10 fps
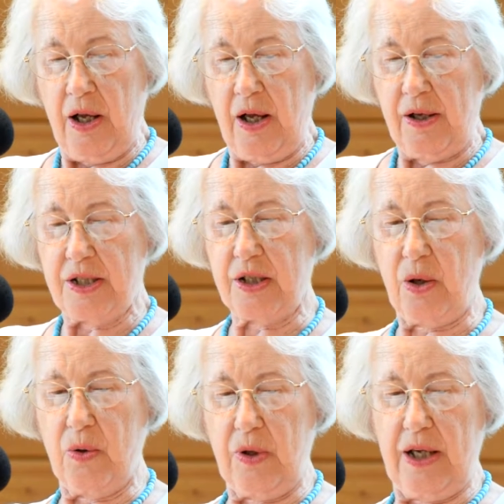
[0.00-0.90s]

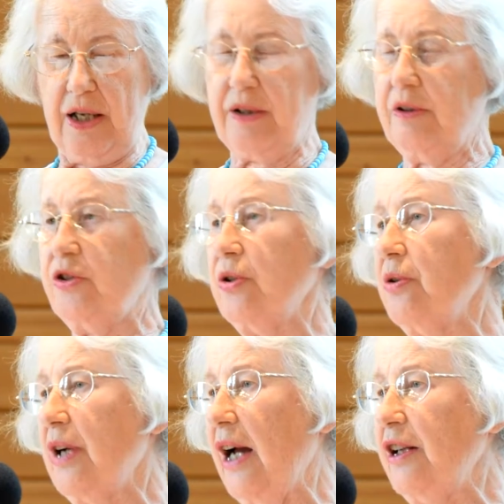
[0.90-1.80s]
So in
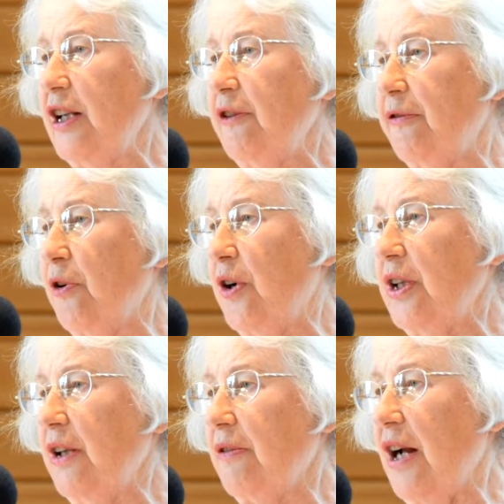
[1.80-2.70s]
June
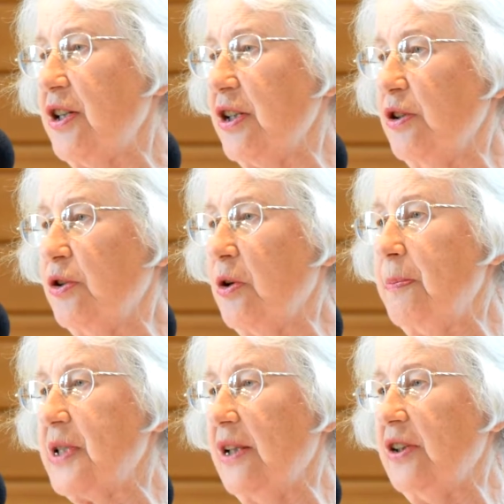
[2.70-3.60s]
1940, Russian
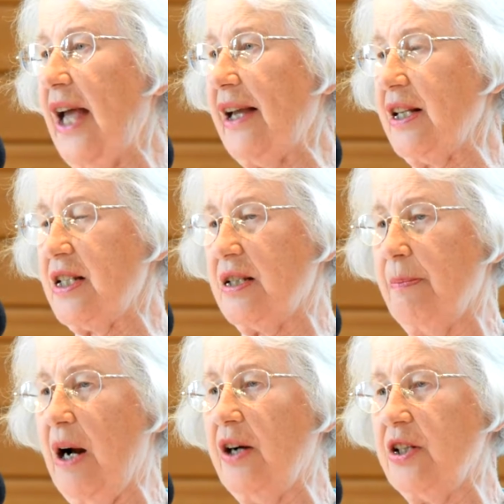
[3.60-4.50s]
troops and tanks
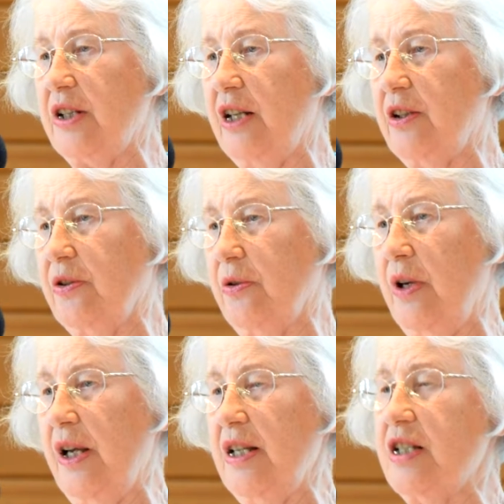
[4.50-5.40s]
marched into
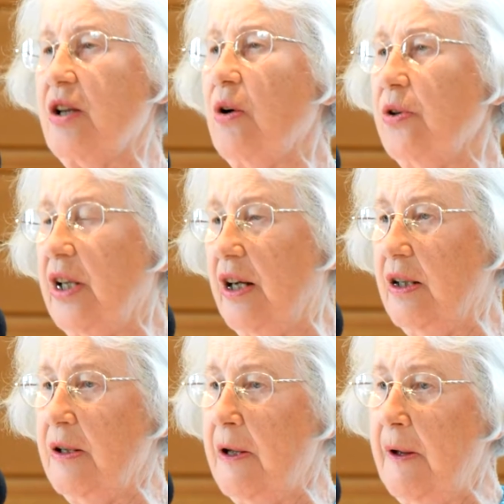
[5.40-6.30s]

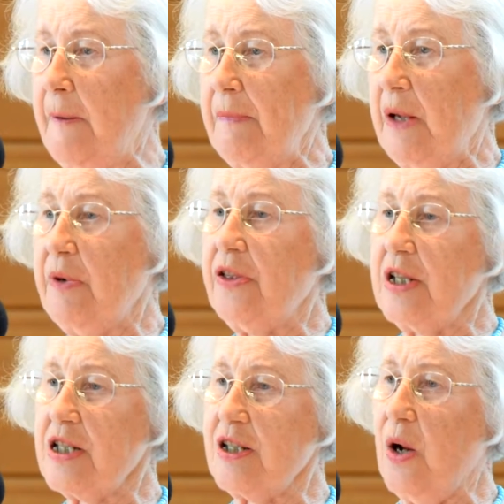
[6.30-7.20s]
Estonia with
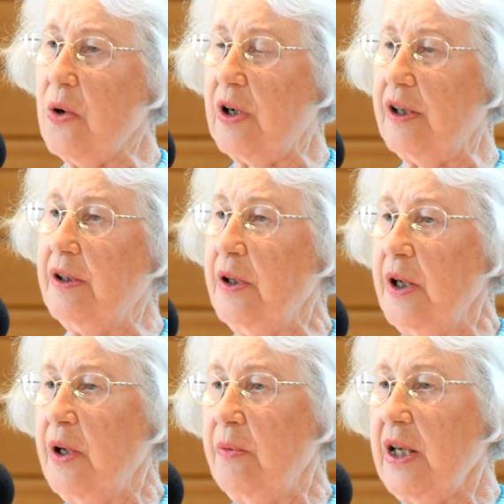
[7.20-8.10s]
the slogan,
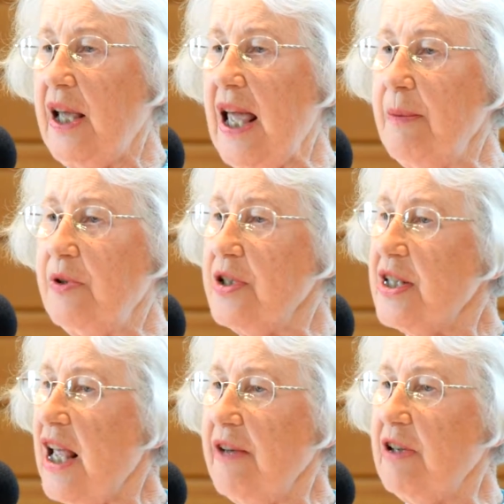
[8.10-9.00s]
"We came to
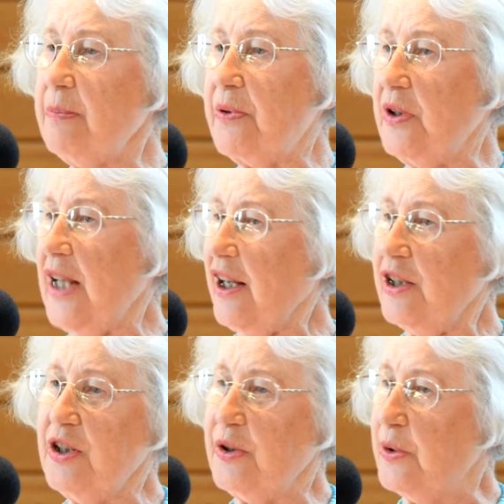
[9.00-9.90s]
save and
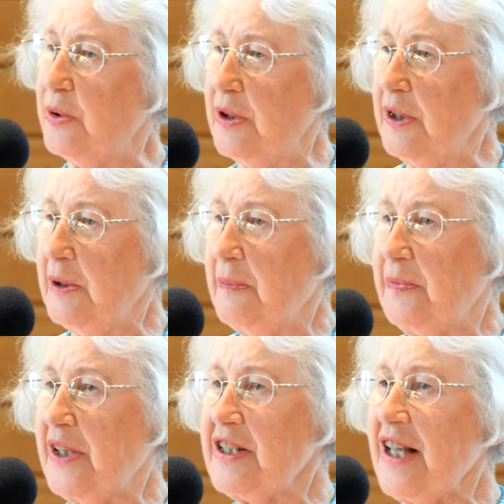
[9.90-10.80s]
protect you."
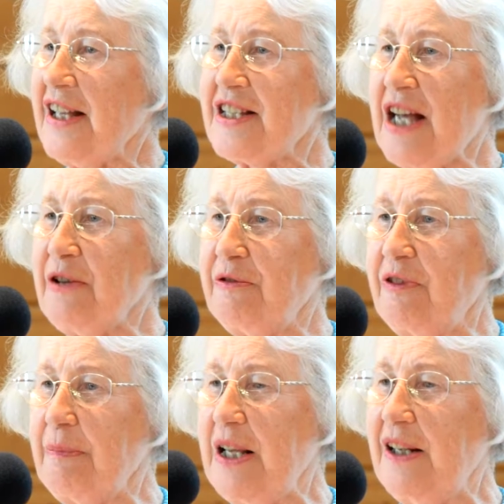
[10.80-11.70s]
Does that sound
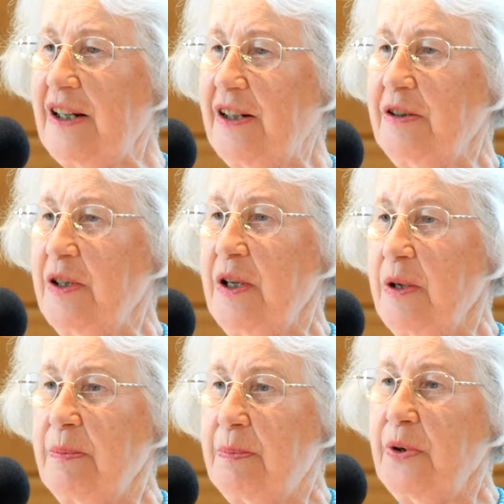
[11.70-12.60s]
familiar?
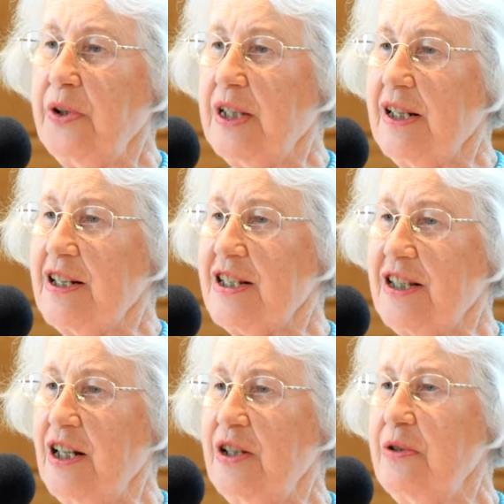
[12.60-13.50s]
Putin is
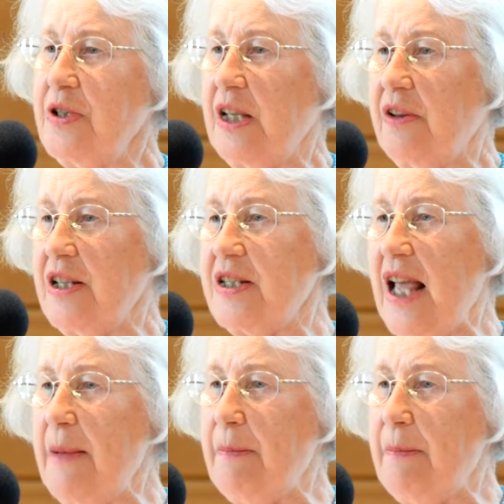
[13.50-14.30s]
still using the same